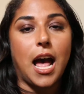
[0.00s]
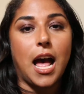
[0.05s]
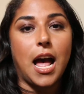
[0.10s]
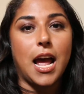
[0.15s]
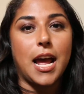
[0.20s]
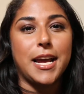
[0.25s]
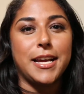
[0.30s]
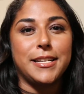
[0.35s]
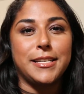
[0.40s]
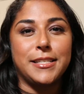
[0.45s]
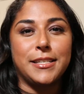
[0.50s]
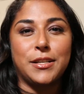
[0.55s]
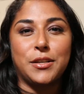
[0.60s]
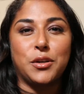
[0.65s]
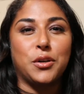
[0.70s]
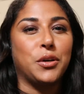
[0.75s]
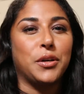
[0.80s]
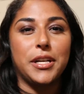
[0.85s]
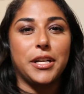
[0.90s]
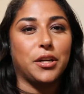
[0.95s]
I
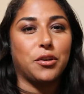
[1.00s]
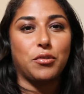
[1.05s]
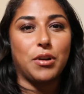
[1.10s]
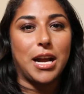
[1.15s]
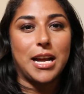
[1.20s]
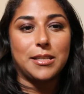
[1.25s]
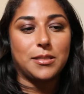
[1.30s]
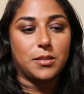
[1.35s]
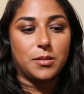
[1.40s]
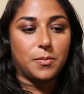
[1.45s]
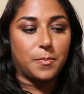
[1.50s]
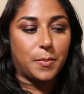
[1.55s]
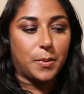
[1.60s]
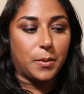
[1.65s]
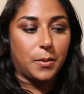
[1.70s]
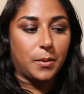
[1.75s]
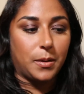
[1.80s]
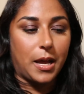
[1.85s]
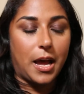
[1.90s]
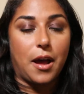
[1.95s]
couldn't grasp
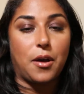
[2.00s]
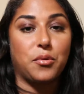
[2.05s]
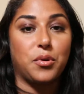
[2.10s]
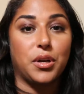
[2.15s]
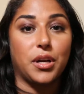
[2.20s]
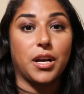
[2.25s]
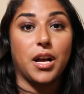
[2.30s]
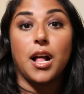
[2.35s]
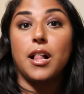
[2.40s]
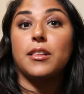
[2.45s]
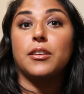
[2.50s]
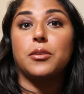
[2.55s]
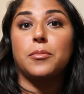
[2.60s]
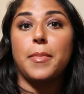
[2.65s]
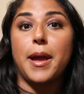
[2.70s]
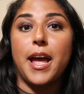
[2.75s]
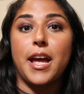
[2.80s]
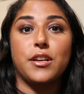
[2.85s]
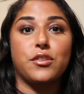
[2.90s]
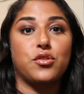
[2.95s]
how to color
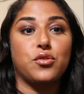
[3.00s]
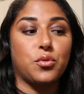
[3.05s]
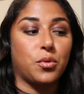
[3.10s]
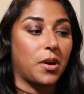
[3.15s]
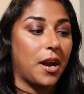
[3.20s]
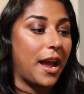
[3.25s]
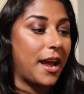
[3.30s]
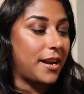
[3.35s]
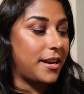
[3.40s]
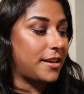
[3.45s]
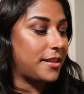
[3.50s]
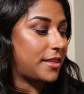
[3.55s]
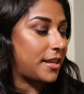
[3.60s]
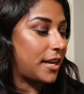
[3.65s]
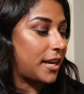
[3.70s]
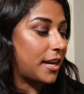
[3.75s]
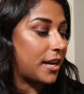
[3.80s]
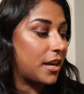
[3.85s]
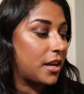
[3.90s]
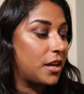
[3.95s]
match or
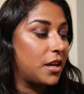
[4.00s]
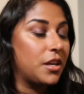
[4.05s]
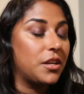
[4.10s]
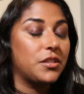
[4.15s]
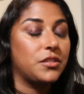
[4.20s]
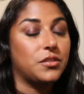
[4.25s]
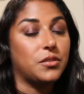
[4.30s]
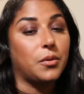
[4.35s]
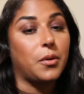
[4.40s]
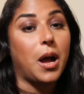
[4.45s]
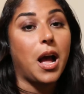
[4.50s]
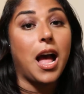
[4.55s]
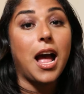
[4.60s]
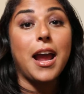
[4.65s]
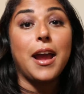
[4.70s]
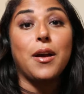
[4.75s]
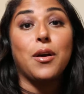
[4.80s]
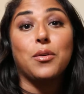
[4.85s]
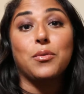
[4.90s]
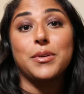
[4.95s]
anything. So
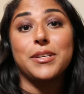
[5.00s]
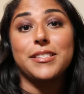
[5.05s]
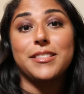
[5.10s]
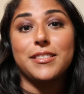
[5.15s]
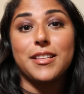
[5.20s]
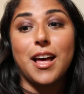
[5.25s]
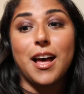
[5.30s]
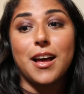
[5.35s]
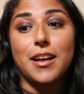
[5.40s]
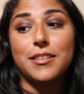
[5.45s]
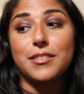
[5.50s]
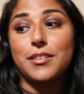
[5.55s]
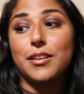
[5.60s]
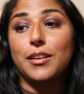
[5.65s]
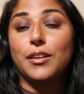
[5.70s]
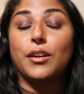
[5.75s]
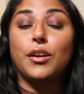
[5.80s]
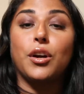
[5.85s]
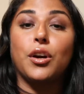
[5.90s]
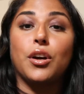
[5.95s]
I always thought,
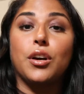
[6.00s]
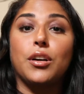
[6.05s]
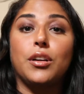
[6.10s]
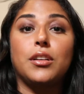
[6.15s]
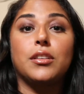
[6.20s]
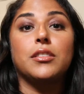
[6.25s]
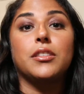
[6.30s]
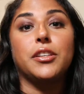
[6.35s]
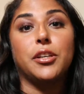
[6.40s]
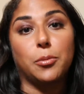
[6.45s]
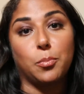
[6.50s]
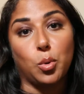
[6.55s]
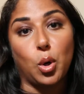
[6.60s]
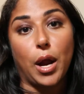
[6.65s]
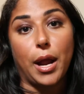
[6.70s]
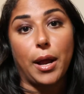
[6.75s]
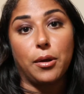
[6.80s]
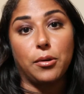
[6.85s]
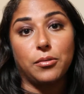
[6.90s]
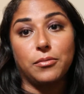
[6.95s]
girl, you're
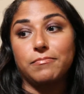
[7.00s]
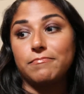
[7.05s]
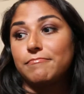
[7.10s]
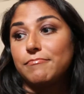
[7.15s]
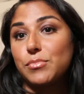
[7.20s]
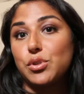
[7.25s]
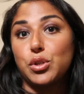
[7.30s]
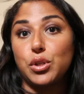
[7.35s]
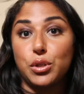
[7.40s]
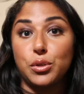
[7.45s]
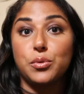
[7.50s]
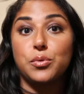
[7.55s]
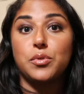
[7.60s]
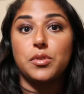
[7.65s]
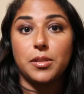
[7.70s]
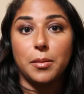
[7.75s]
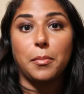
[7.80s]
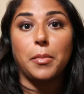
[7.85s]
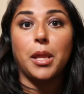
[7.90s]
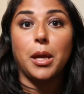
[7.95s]
brown, so use
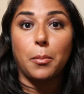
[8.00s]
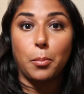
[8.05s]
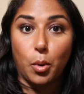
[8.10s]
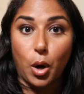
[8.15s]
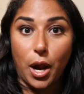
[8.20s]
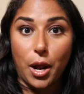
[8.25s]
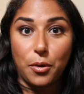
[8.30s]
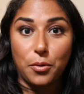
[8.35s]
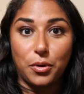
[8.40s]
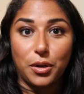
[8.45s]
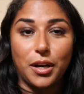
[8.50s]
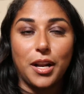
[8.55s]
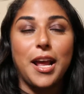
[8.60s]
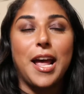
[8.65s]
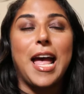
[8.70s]
something brown.